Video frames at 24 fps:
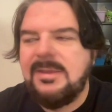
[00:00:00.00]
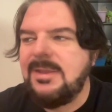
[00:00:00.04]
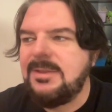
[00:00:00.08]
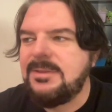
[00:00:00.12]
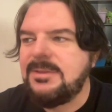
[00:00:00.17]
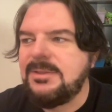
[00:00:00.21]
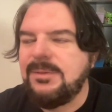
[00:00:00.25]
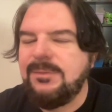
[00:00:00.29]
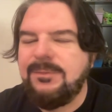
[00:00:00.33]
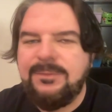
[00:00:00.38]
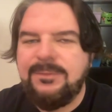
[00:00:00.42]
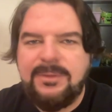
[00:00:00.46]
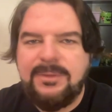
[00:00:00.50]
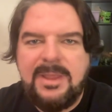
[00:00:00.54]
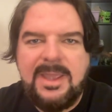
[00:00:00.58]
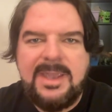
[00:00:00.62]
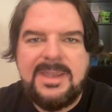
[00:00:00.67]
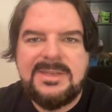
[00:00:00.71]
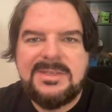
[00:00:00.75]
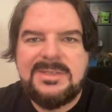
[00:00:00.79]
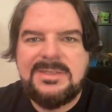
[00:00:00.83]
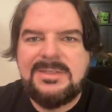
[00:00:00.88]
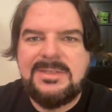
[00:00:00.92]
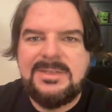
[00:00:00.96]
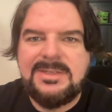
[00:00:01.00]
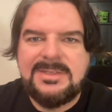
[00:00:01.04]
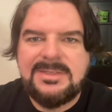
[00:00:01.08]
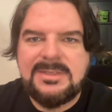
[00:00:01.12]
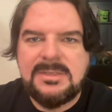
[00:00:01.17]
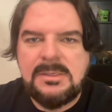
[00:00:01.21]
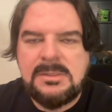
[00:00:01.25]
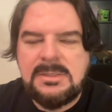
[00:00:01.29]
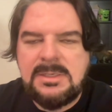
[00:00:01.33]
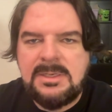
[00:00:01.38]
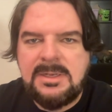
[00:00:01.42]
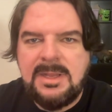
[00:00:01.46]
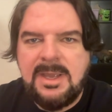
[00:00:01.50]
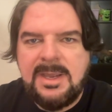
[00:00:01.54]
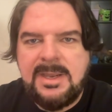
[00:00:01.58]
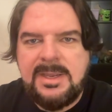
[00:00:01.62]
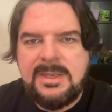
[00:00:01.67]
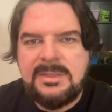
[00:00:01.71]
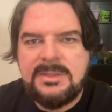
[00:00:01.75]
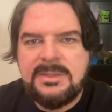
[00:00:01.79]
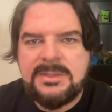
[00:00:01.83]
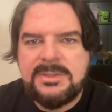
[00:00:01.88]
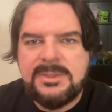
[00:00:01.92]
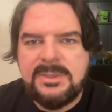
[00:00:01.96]
It's a flex to Sunday
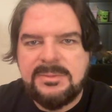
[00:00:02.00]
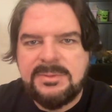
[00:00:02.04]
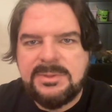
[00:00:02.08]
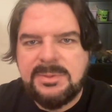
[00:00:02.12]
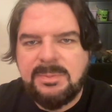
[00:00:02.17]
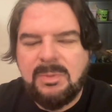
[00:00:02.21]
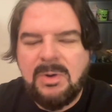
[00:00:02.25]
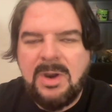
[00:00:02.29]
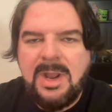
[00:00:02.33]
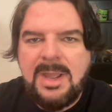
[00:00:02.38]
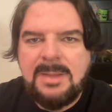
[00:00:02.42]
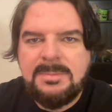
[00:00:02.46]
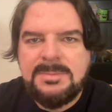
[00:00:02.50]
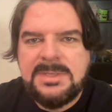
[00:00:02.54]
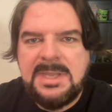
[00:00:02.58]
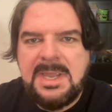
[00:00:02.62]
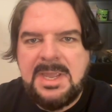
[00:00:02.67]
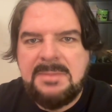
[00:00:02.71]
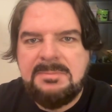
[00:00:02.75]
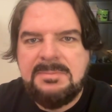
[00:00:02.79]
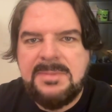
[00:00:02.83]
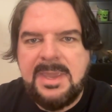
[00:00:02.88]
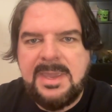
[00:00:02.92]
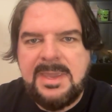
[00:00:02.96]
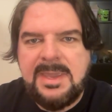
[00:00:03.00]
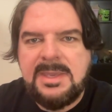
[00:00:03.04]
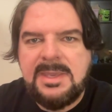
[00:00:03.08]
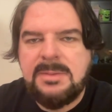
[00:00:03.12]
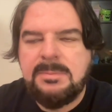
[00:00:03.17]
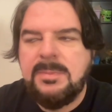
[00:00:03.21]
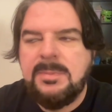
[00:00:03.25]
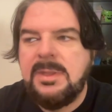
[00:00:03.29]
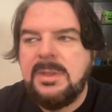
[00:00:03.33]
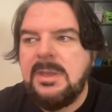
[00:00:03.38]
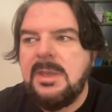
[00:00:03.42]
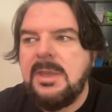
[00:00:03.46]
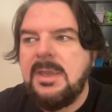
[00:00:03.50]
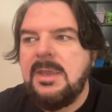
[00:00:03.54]
night, so it's a primetime game,